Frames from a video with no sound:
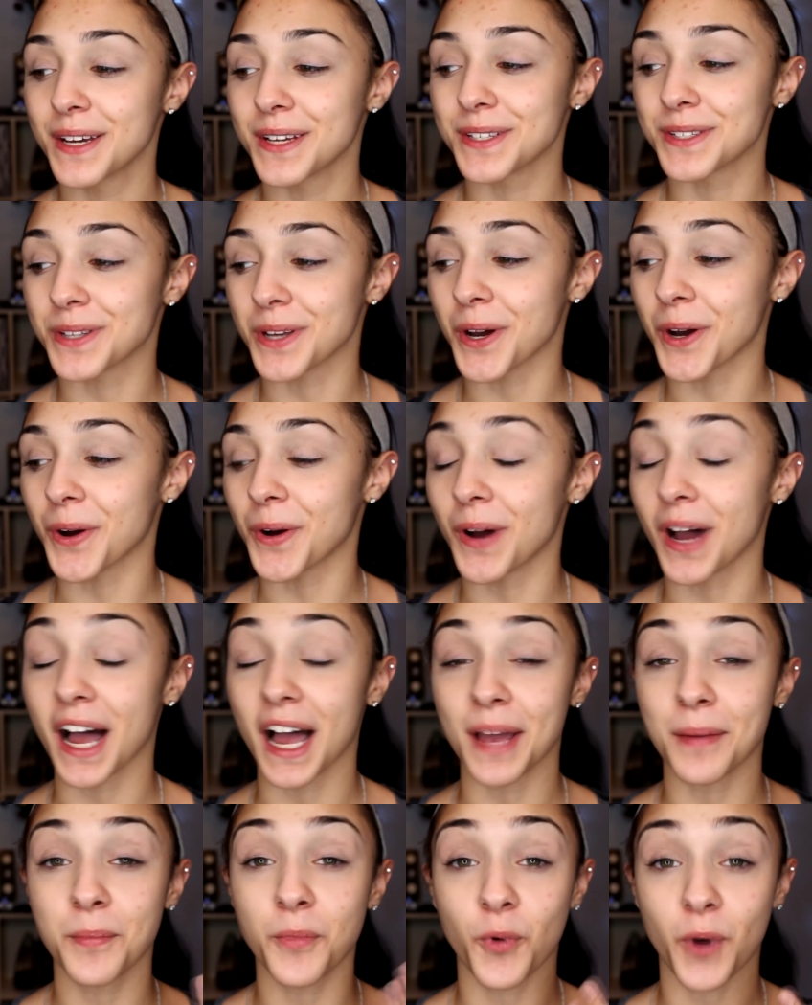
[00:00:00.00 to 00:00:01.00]
So
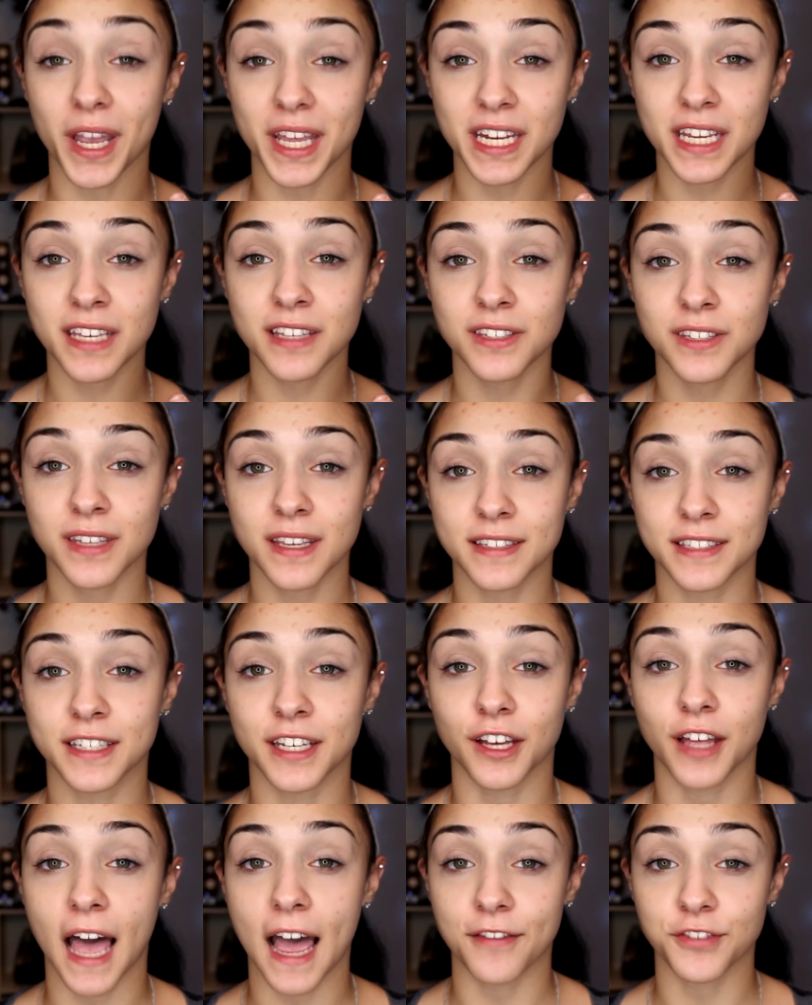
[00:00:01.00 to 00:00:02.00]
I'm waiting
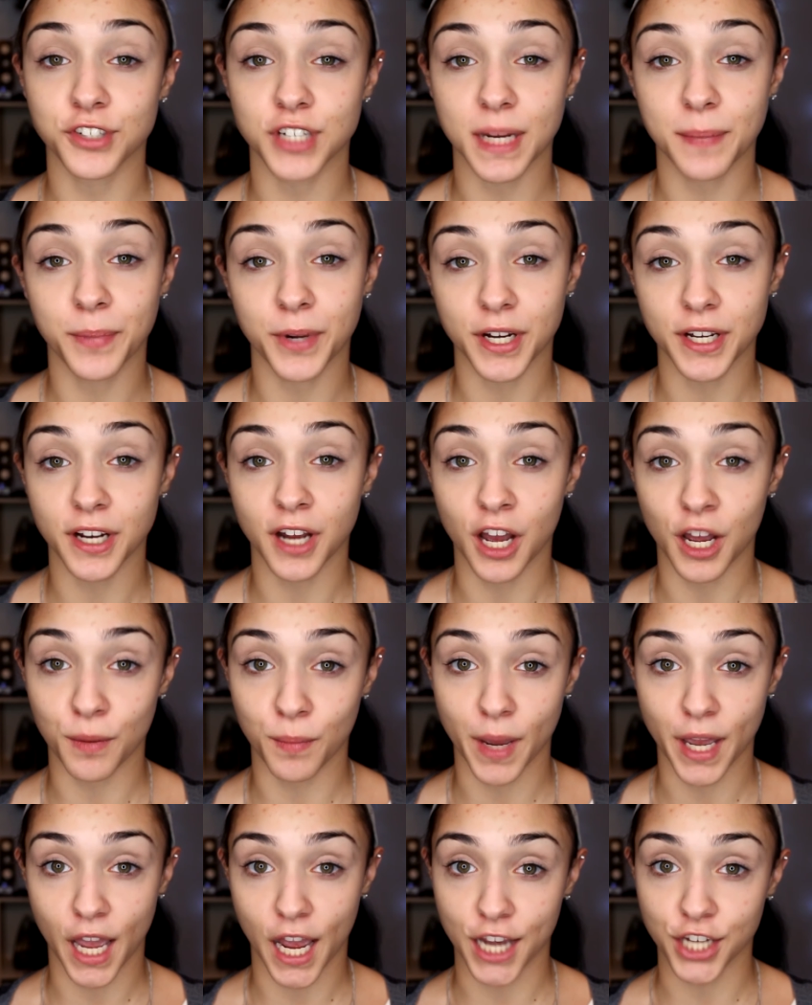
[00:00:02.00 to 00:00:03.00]
until after I put
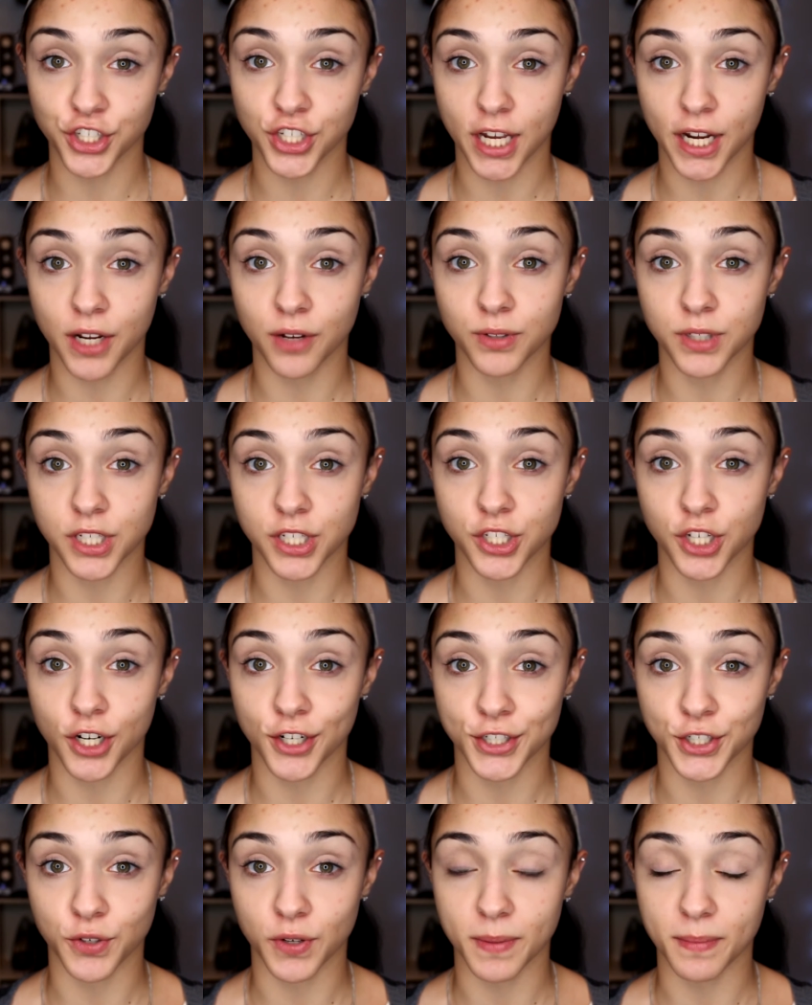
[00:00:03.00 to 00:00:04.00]
on my eyeshadow to
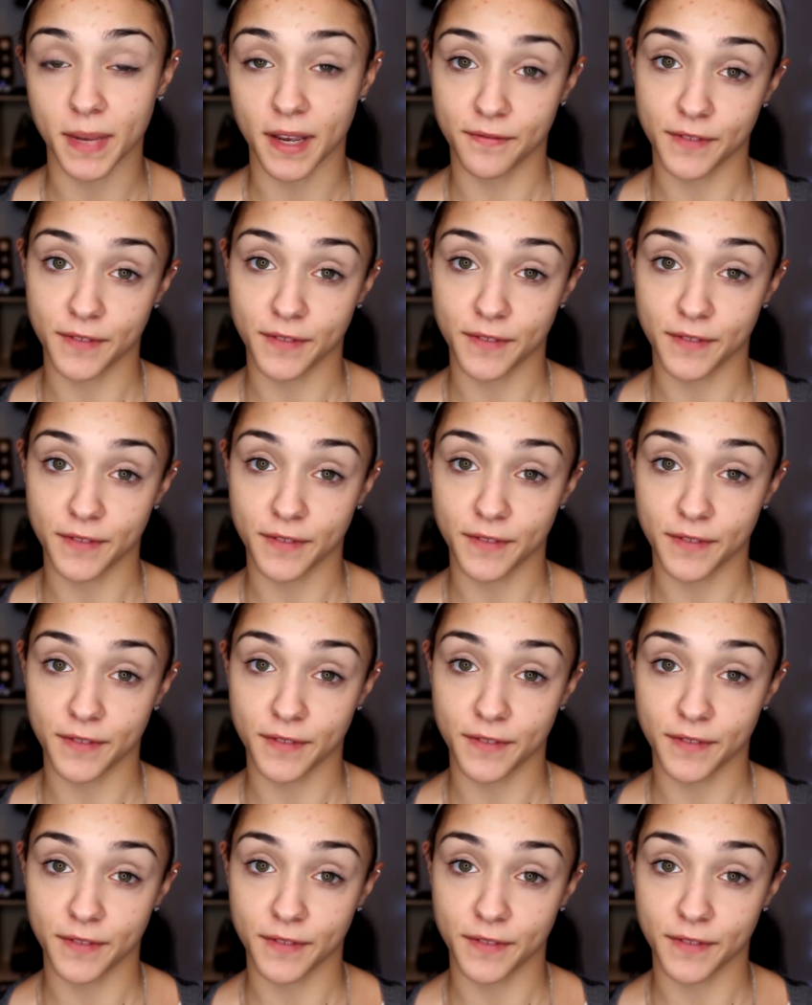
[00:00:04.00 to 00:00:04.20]
start doing my